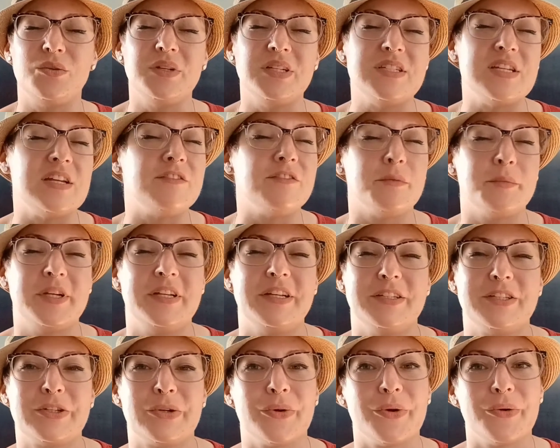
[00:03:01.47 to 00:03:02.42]
easy for me to
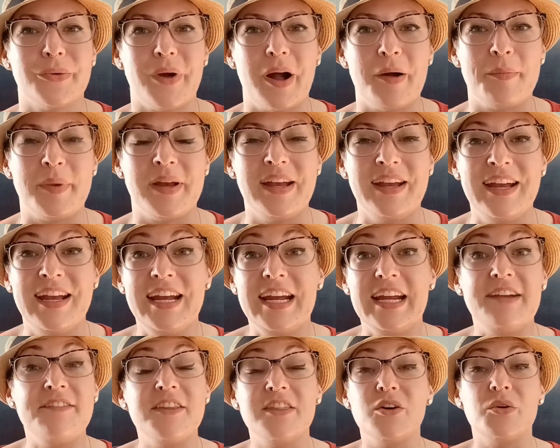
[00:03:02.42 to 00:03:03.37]
screw up,
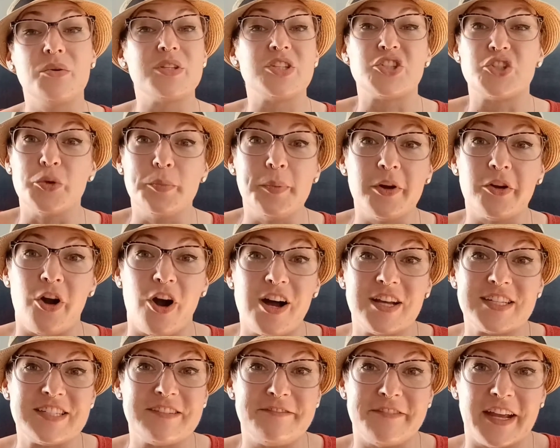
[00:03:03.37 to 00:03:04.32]
even though it's super
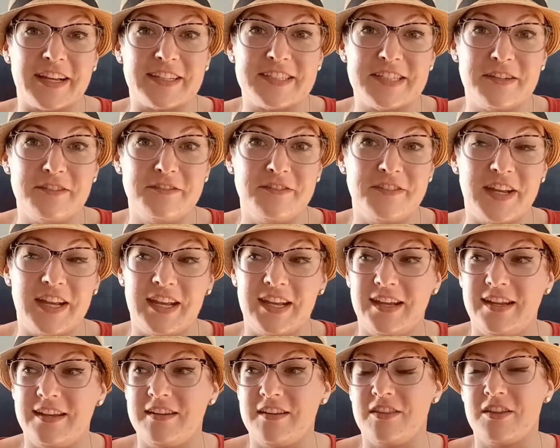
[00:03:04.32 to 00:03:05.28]
cost effective
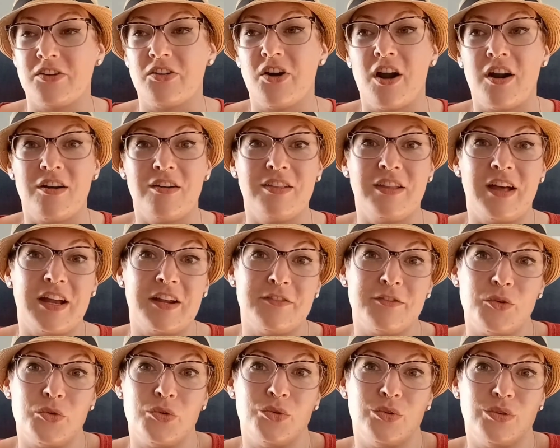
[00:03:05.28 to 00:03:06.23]
and there are a lot of
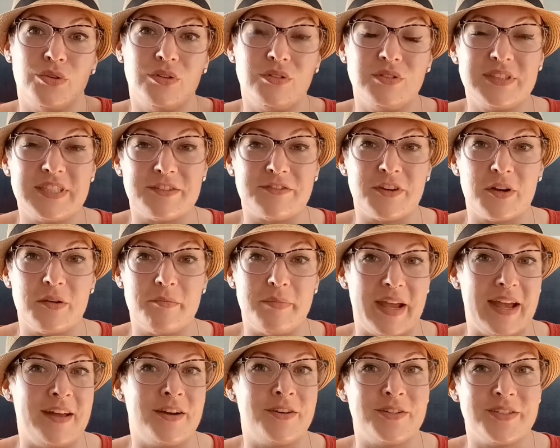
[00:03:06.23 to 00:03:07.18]
cool different
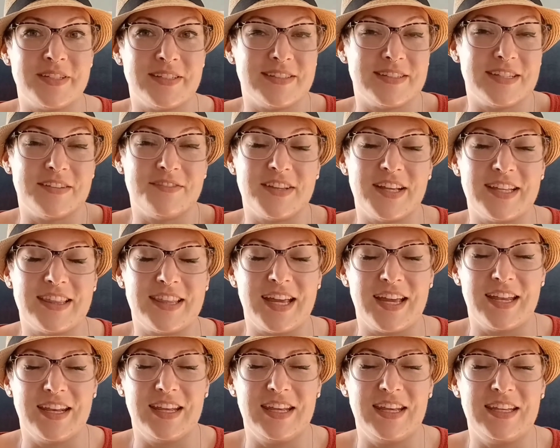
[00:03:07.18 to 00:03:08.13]
patterns and stuff like
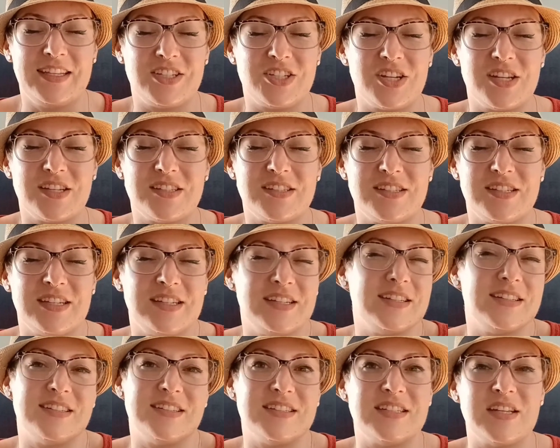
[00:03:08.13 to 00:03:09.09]
that. It just
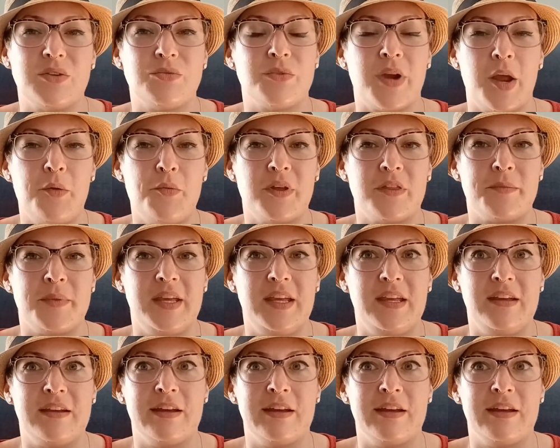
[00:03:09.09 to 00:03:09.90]
didn't sit right with me